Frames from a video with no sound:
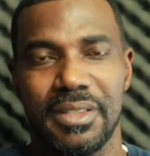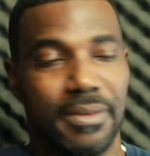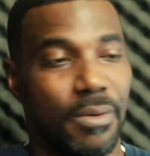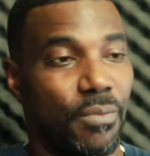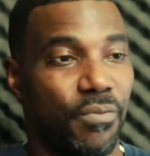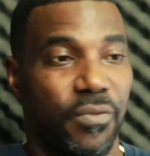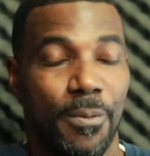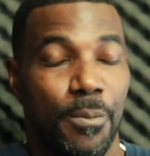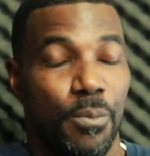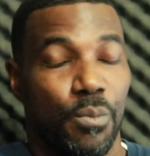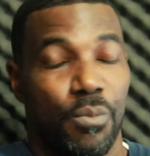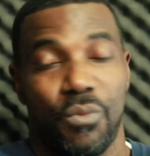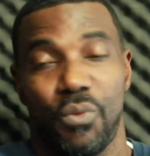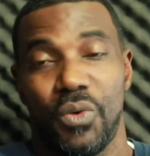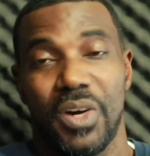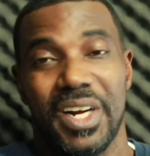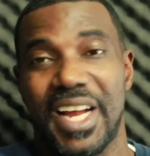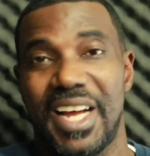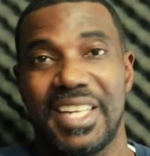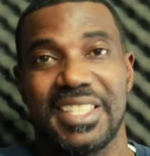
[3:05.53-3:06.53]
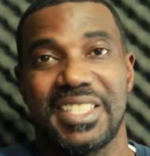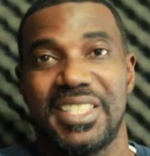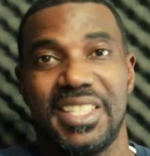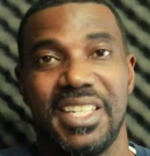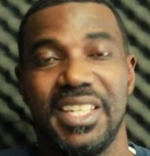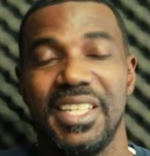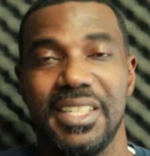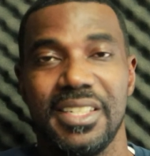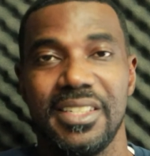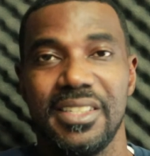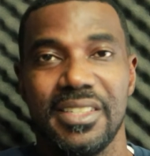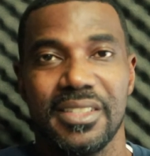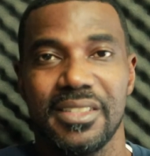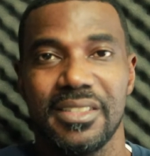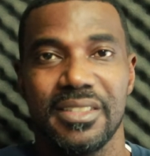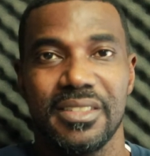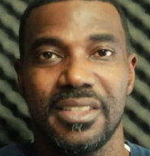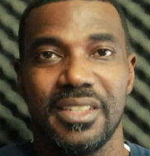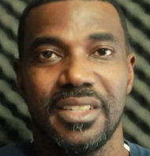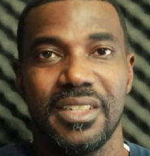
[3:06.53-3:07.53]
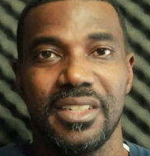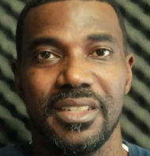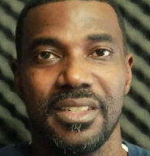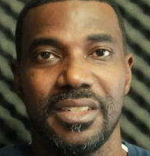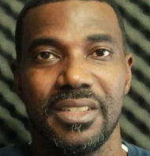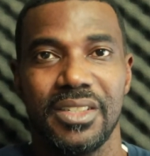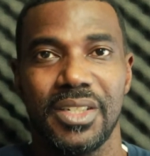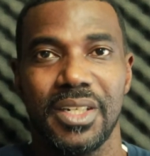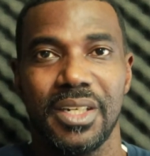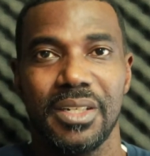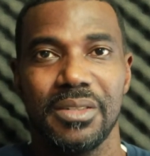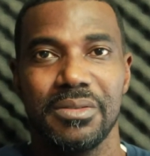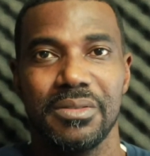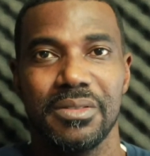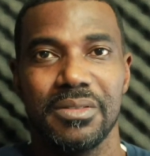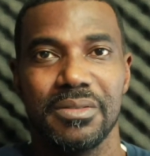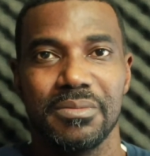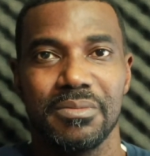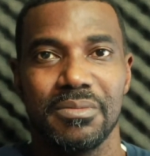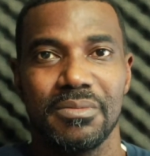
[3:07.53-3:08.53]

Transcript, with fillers: And from what I see, you know,